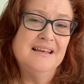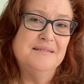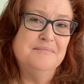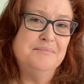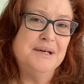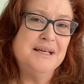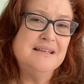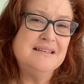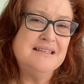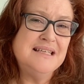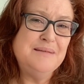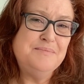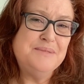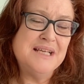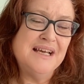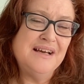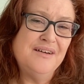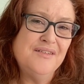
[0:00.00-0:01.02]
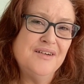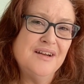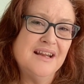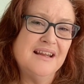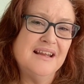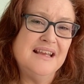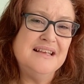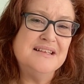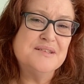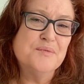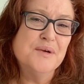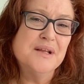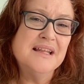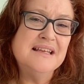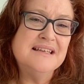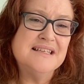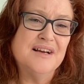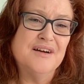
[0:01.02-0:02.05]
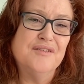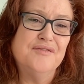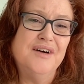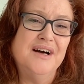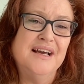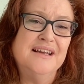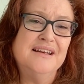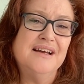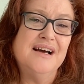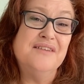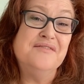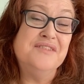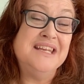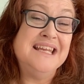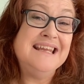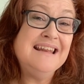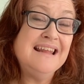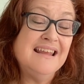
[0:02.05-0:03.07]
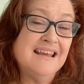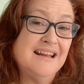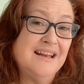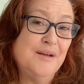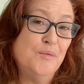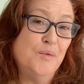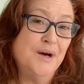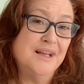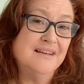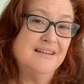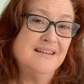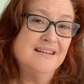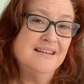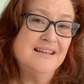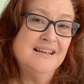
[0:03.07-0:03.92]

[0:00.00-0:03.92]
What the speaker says: But deep down, he's really terrified of needing anyone.